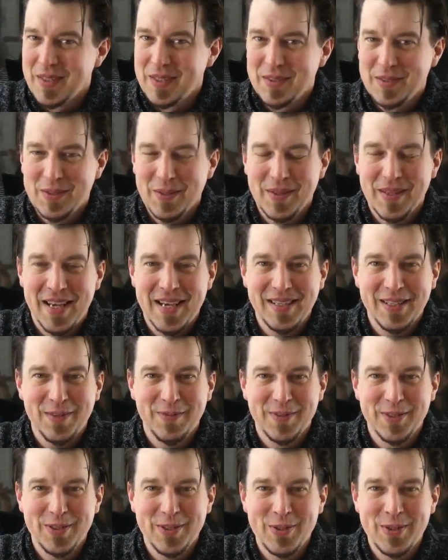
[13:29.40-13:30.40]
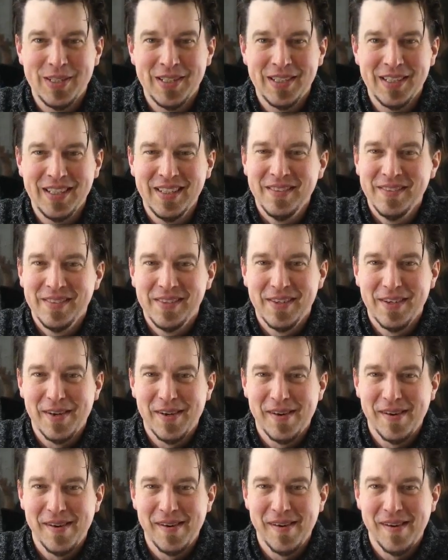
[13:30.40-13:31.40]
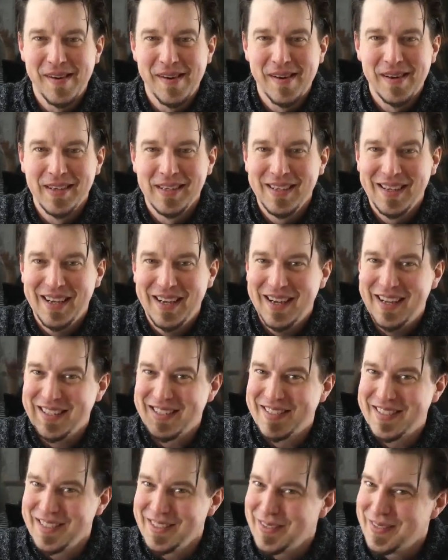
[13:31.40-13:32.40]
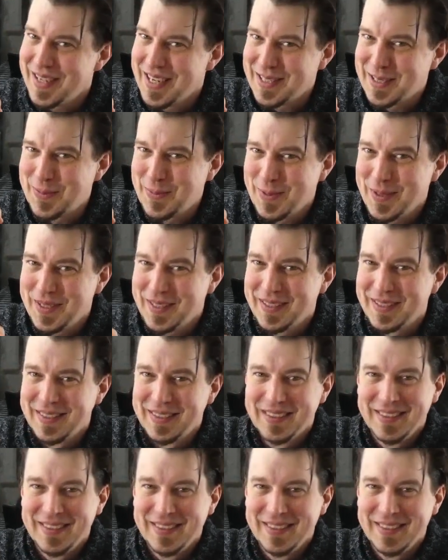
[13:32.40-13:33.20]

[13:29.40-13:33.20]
So thank you for tuning in. I'll see you next week